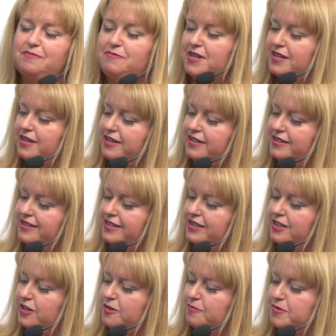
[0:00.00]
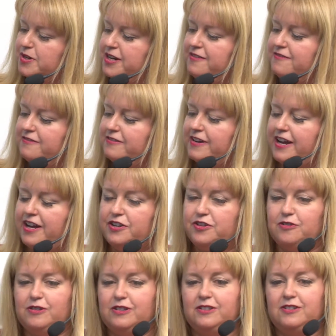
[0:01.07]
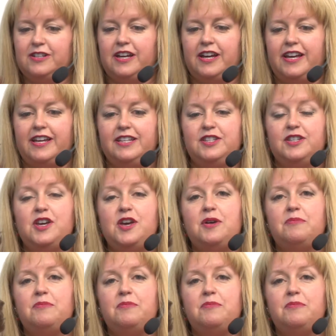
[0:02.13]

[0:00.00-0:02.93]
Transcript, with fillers: because they're pretty fragile little guys,